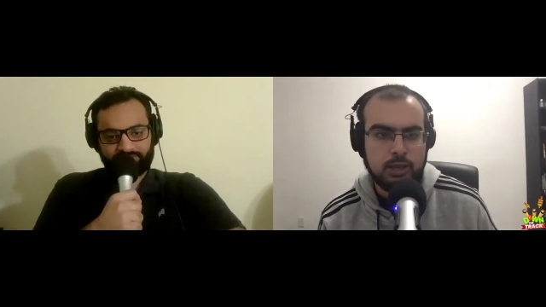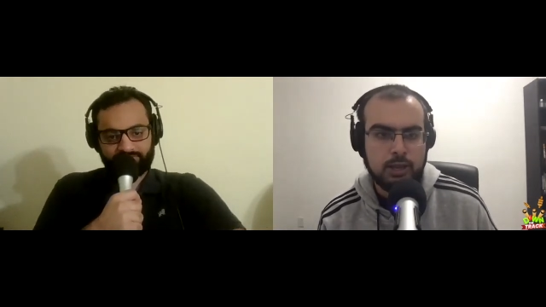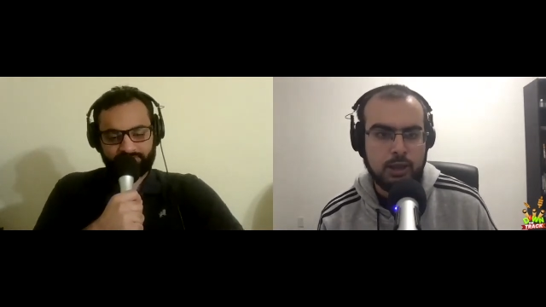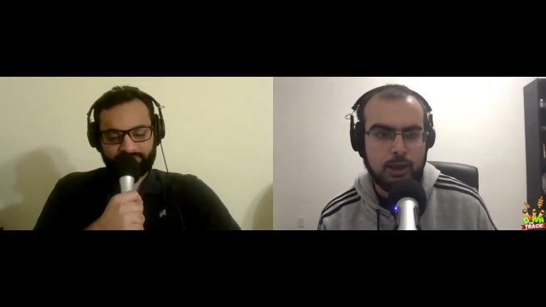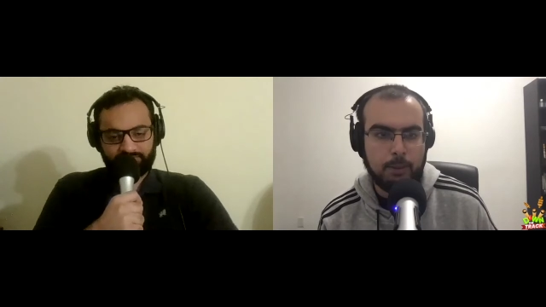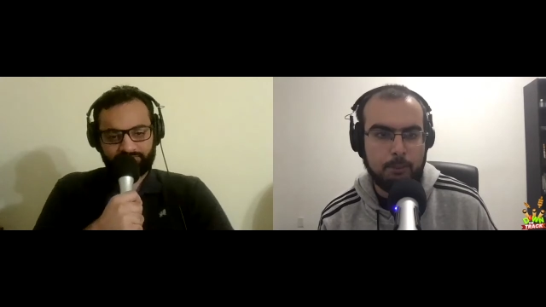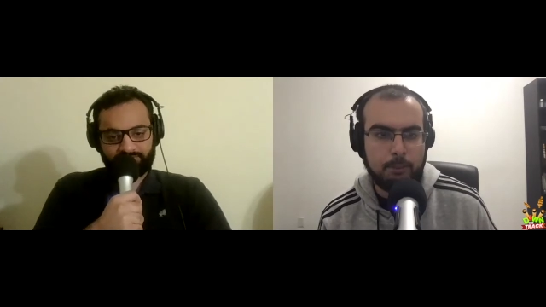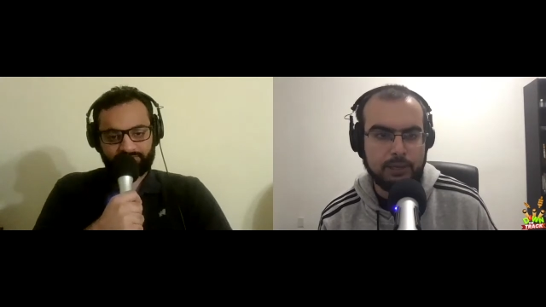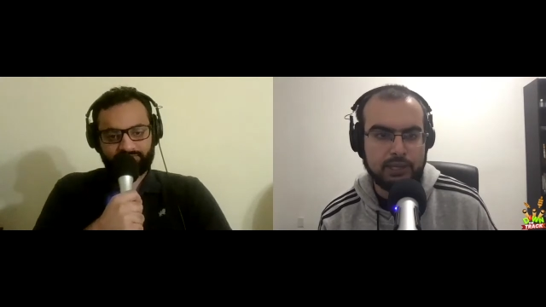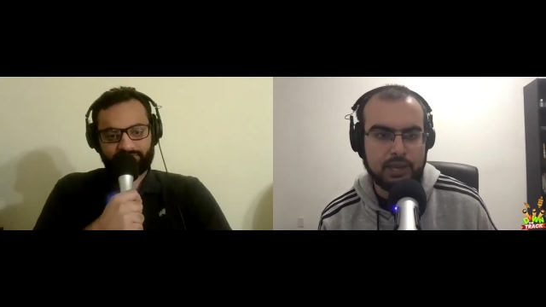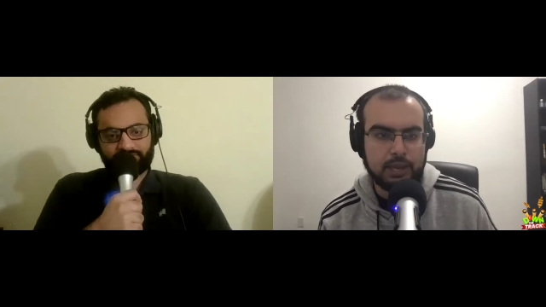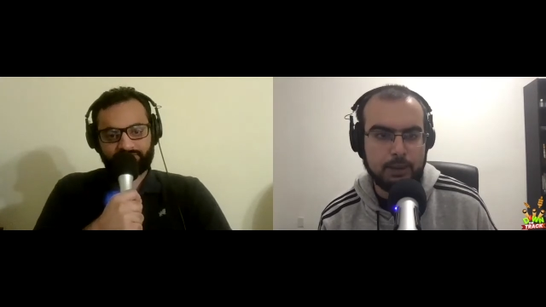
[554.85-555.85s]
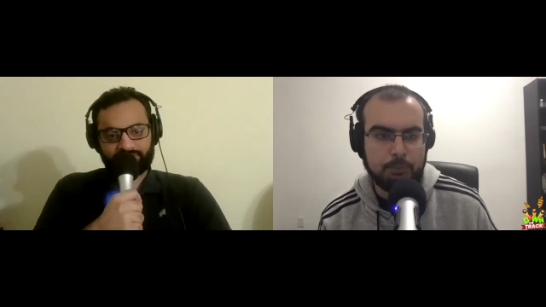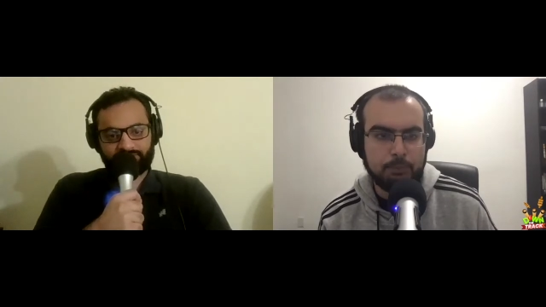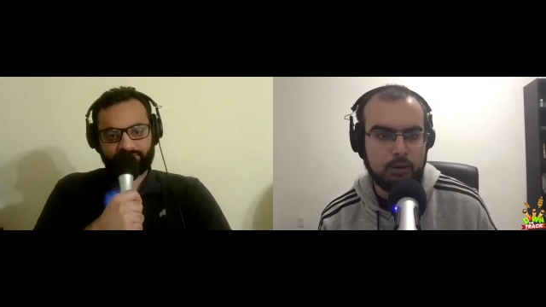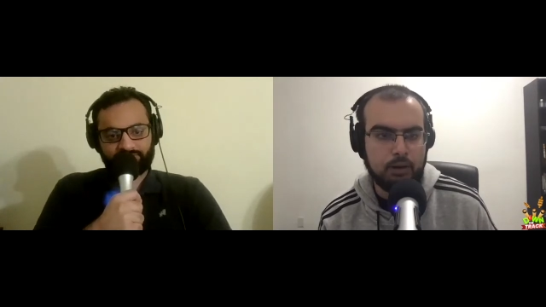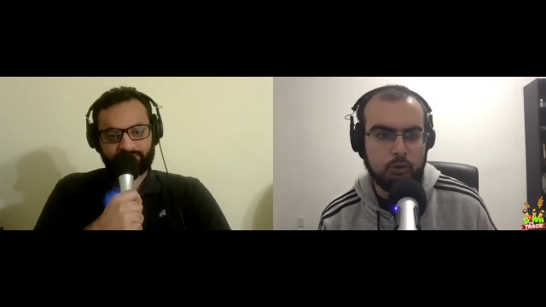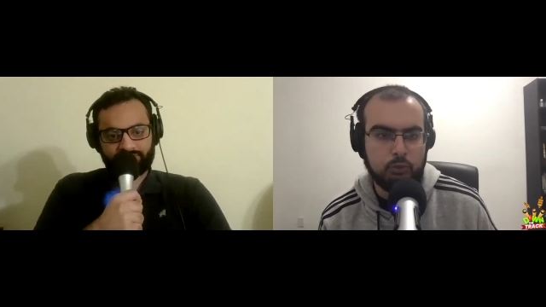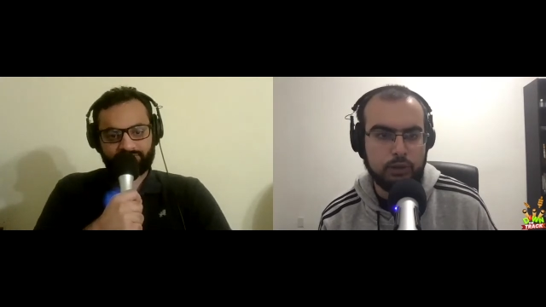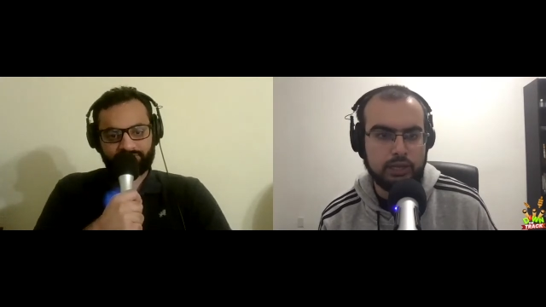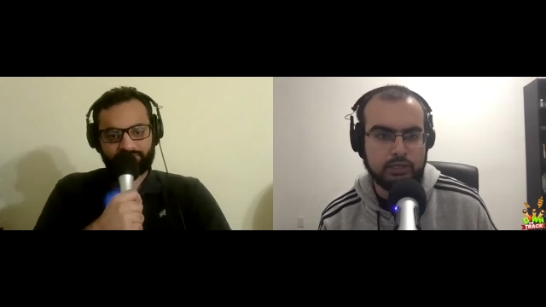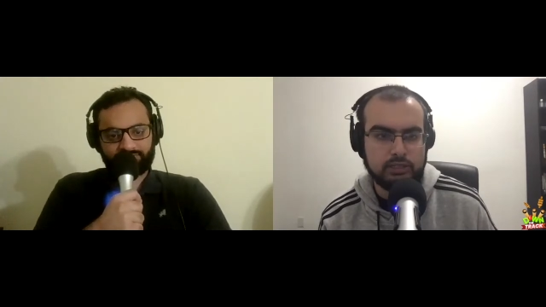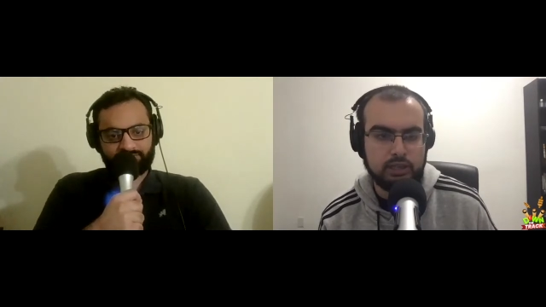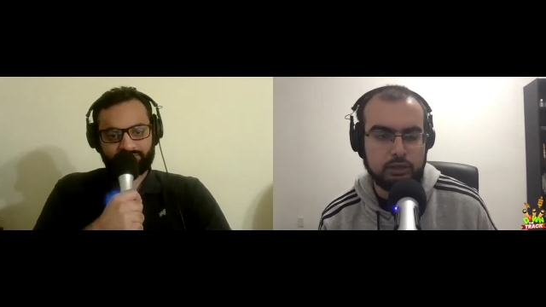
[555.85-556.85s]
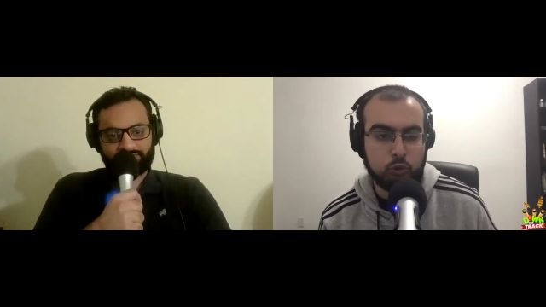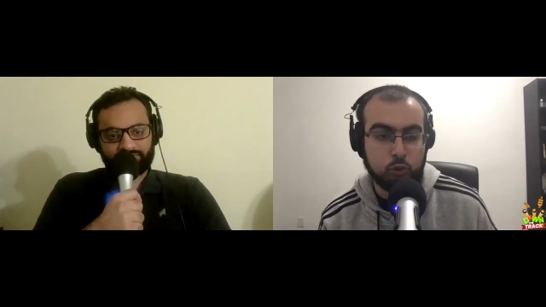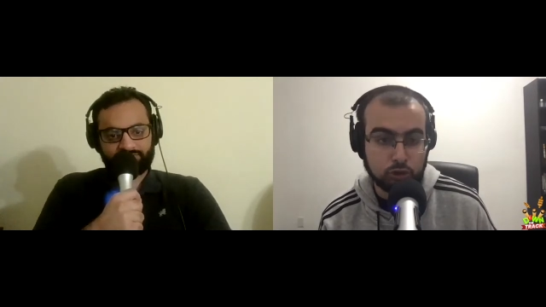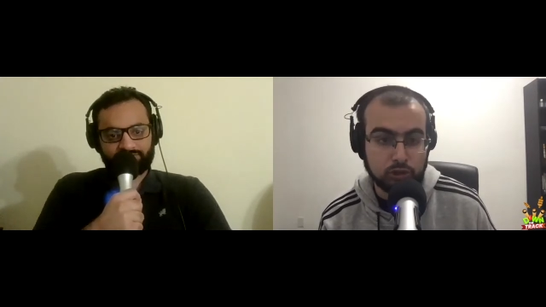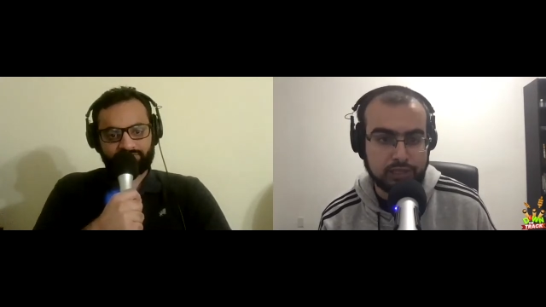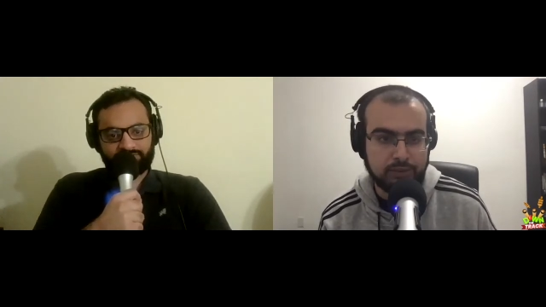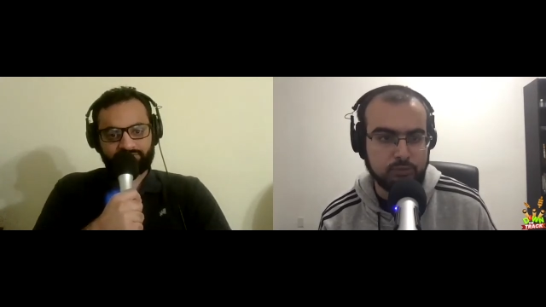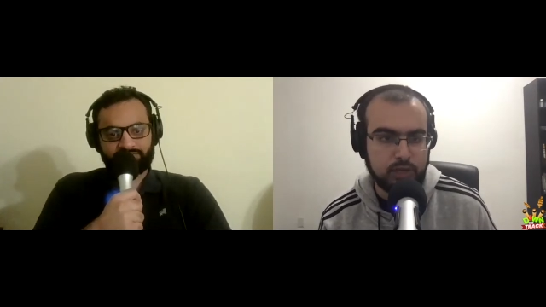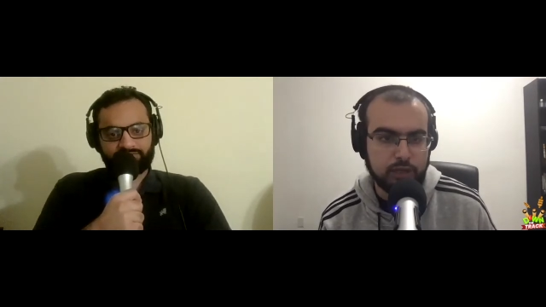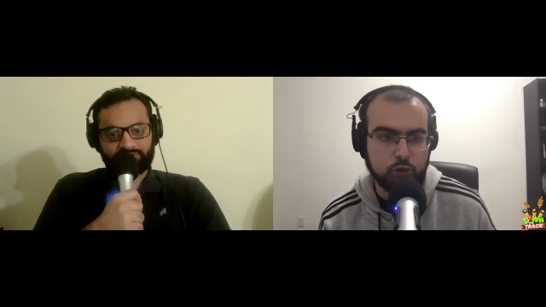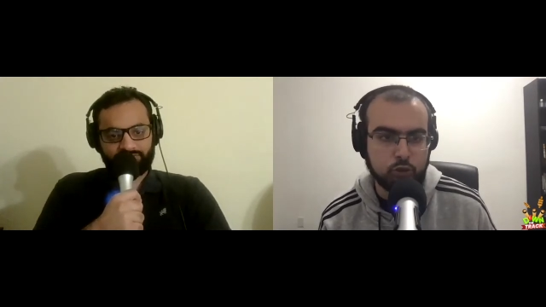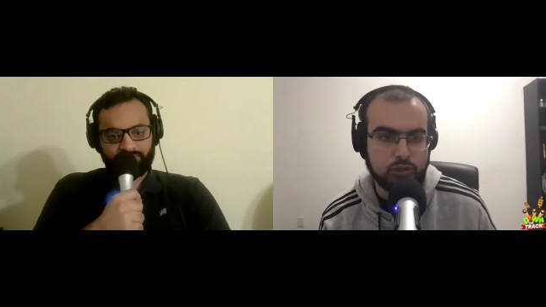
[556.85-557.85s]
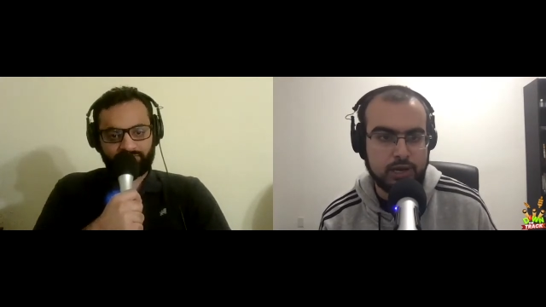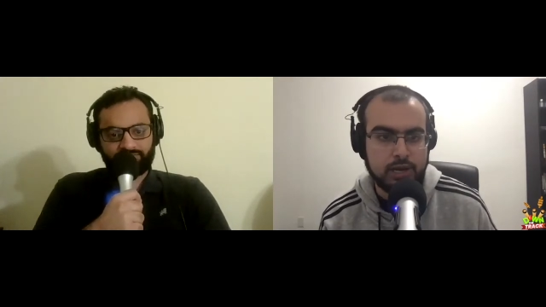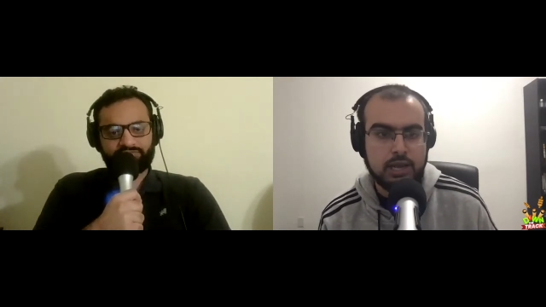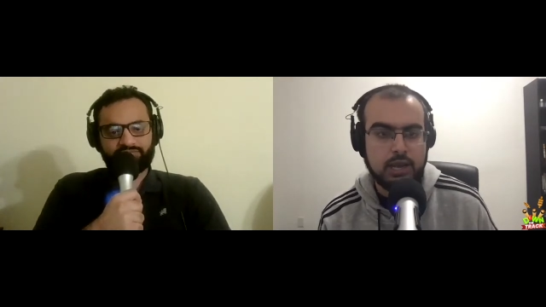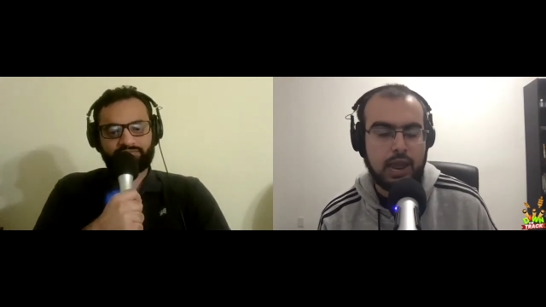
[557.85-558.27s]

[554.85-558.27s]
Speaker 1: uh, picking up uh, wickets at crucial times, like you said.